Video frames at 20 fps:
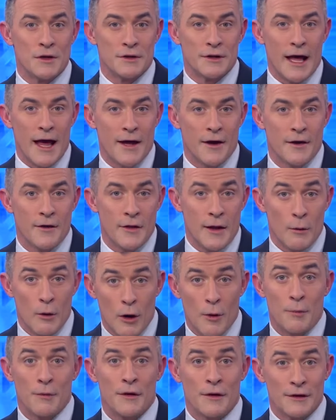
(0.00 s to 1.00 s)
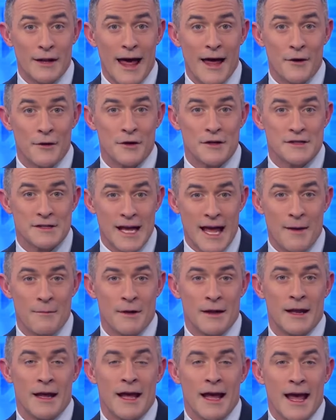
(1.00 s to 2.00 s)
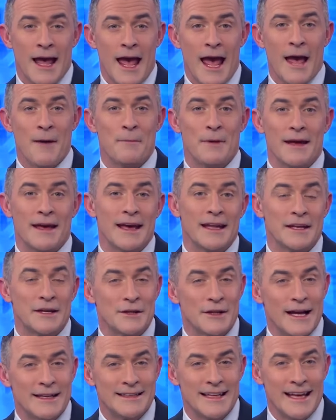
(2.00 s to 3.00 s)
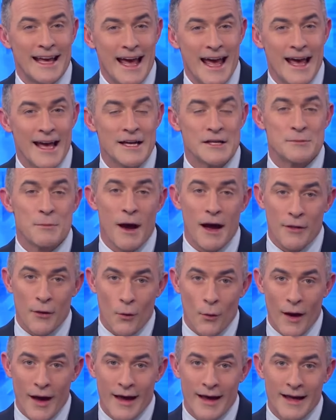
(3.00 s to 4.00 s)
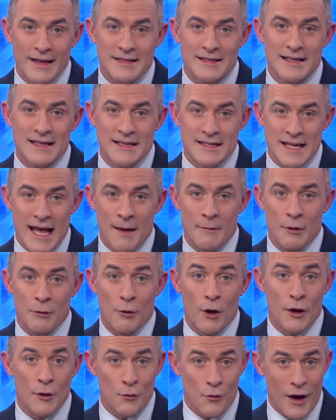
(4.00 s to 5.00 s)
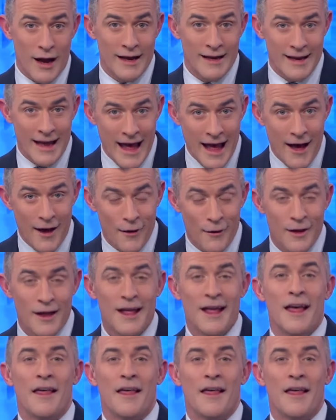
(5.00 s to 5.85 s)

the ladder. They will open the ladder to salmon and begin collecting eggs. By the way, it's the salmon run right now.